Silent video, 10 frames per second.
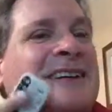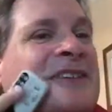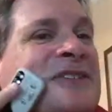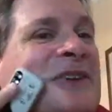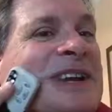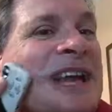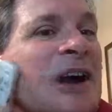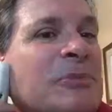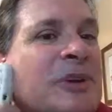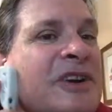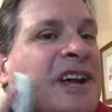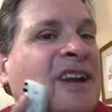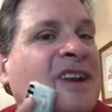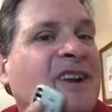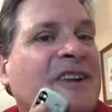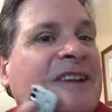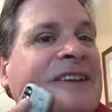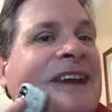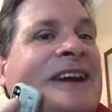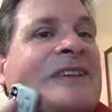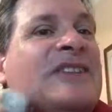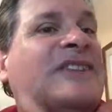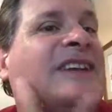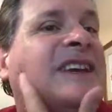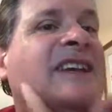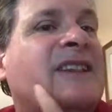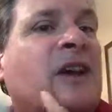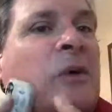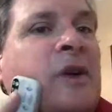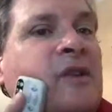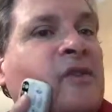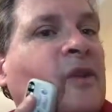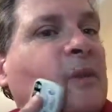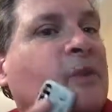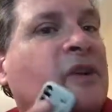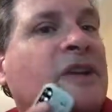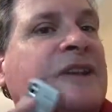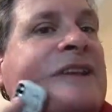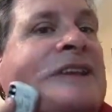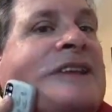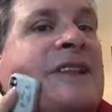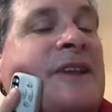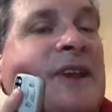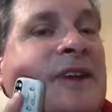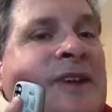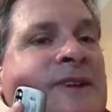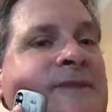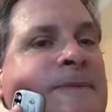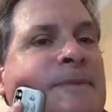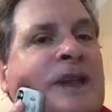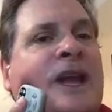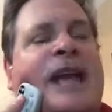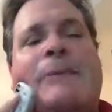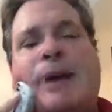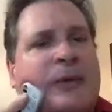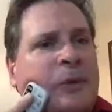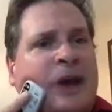So again, I'll put it on an area. Now it's sticking lower. So I'll put it there. And by the